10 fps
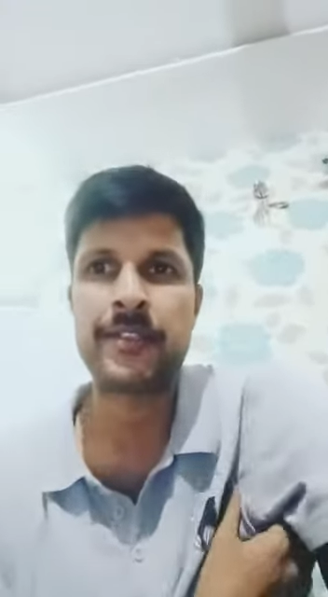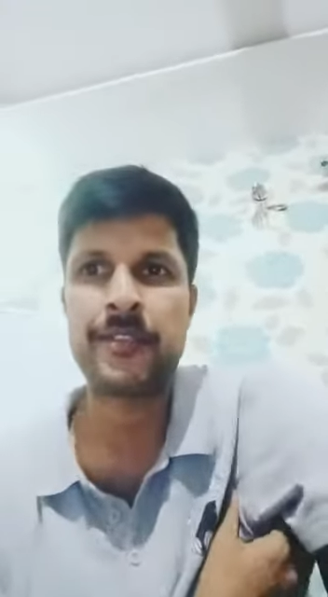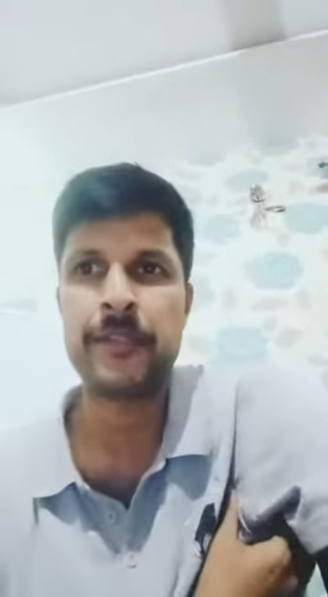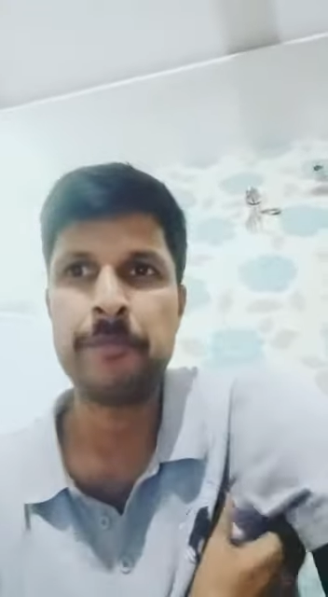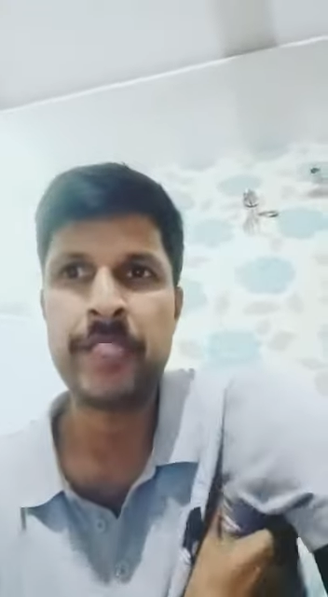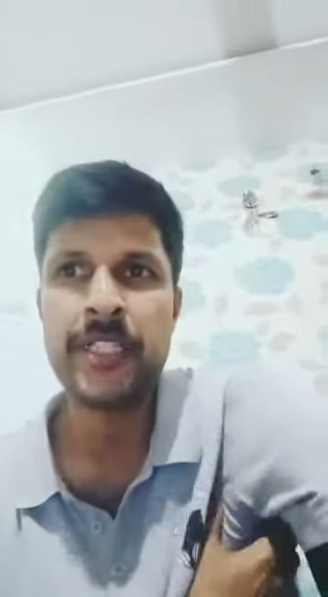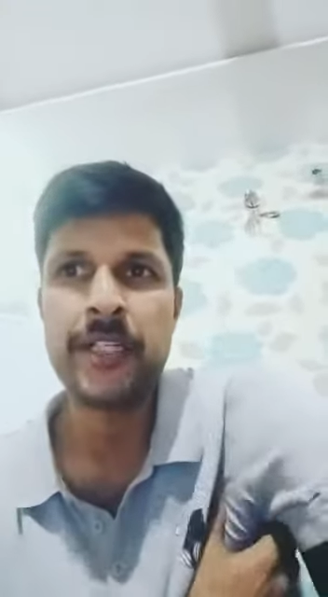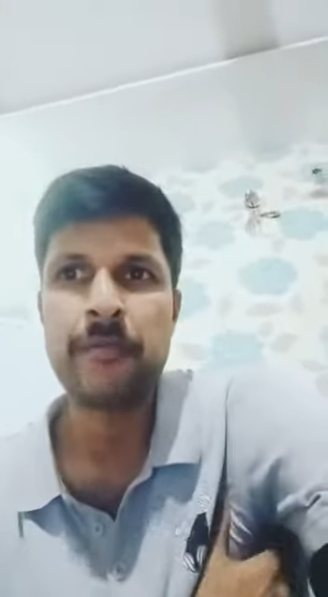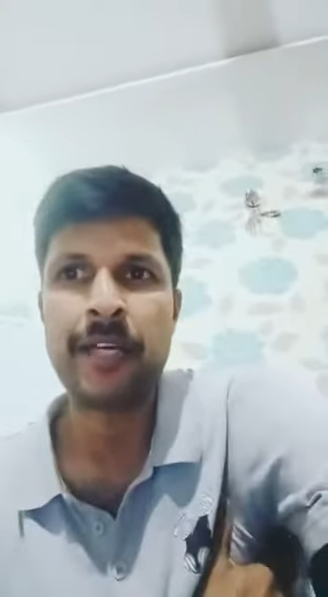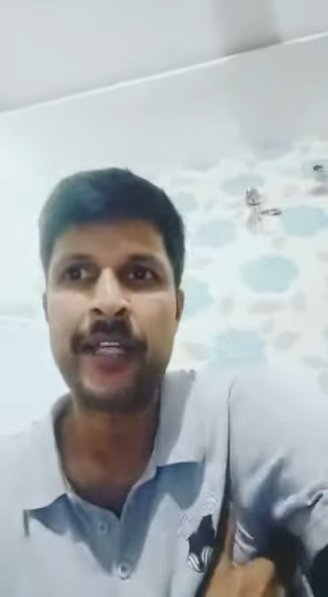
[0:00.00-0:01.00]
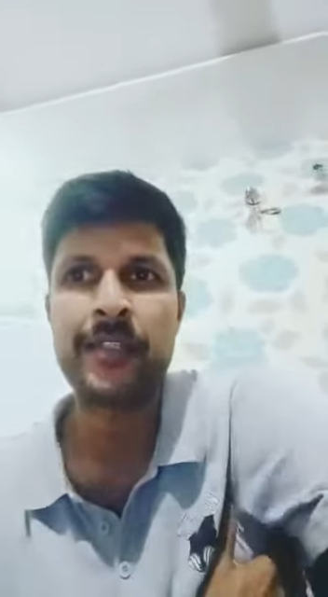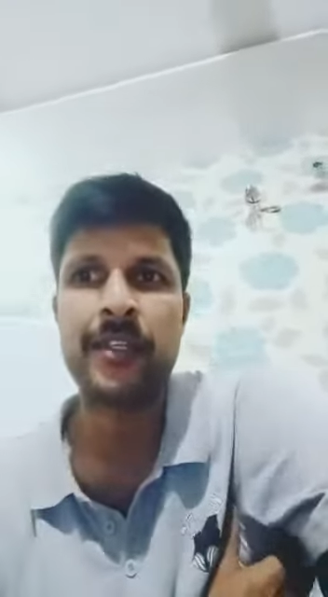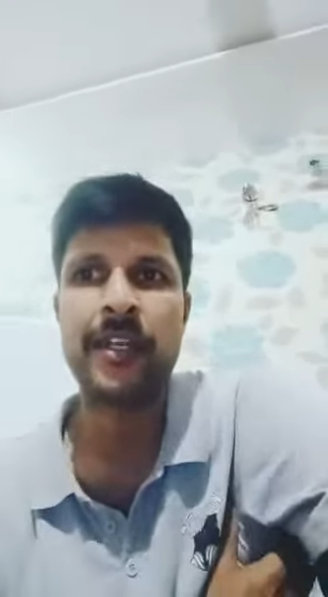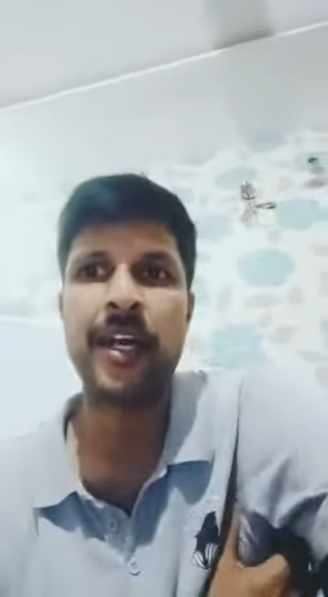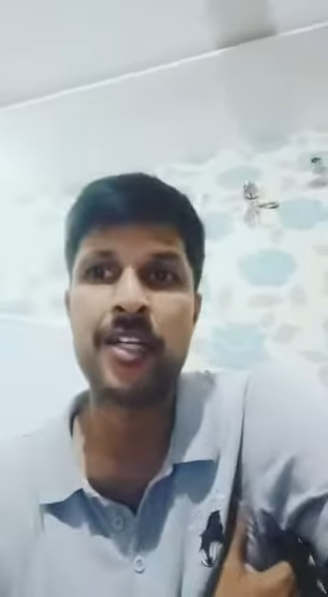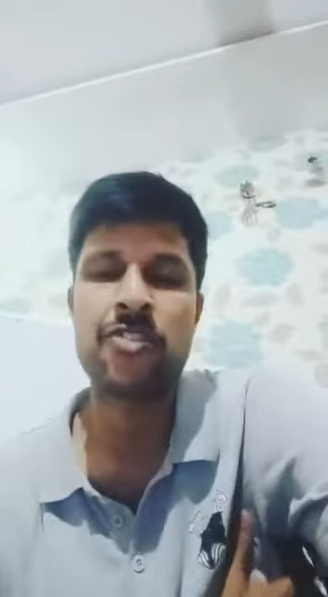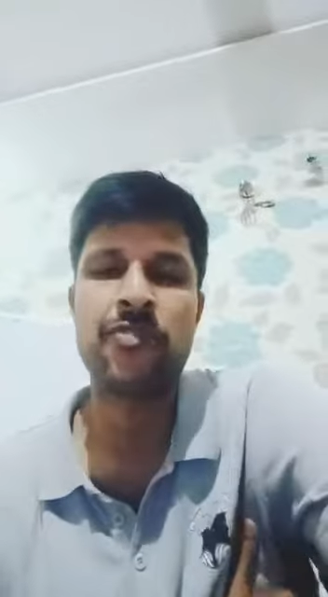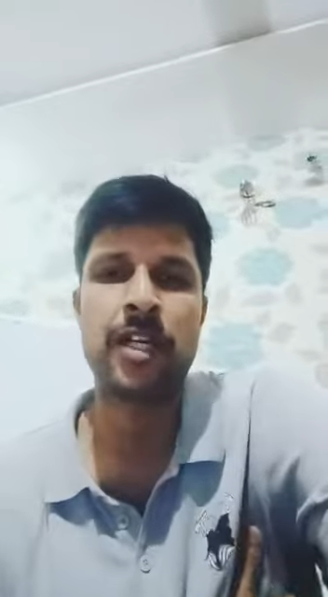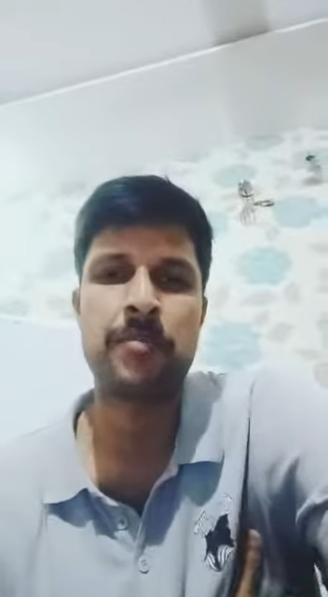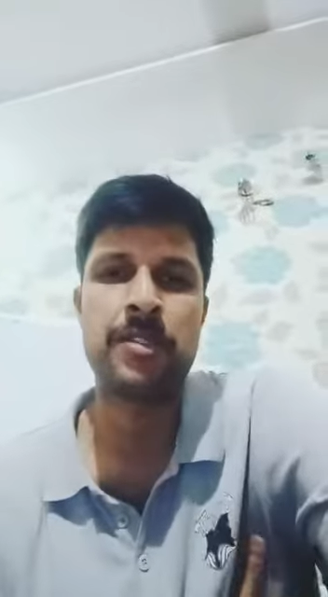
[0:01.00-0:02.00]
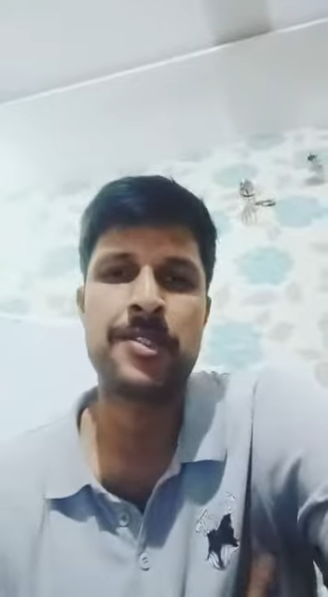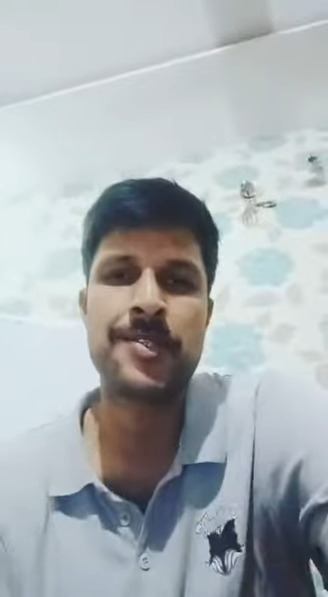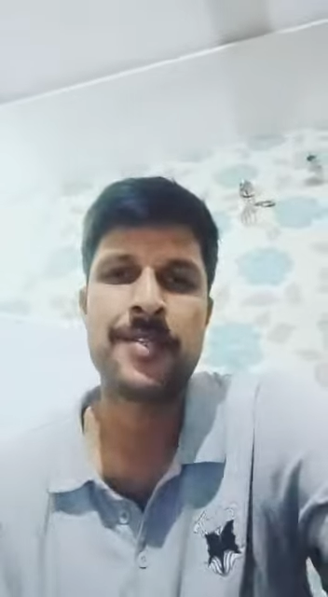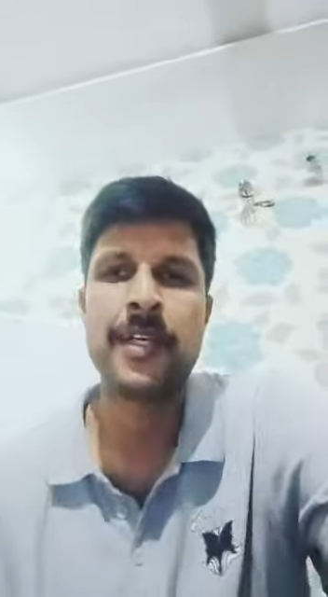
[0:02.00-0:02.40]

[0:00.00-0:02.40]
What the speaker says: the medium and the large farmers,